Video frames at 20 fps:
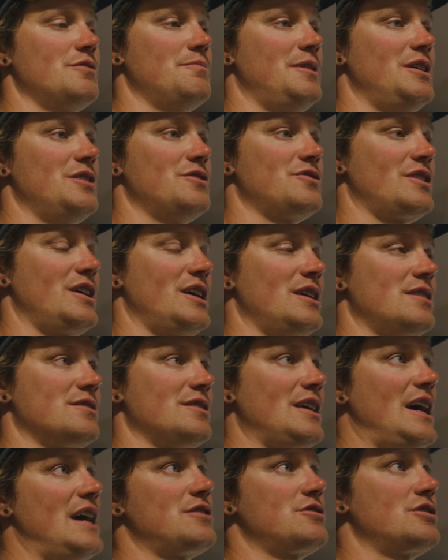of the men's
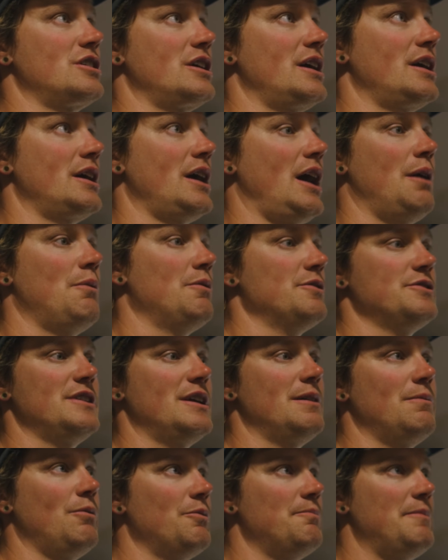race. Last year I
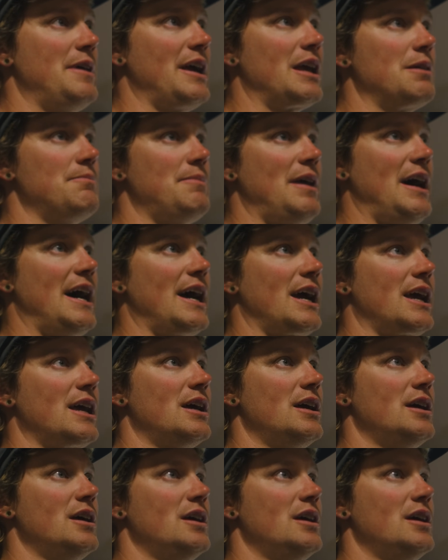wasn't able to make it back.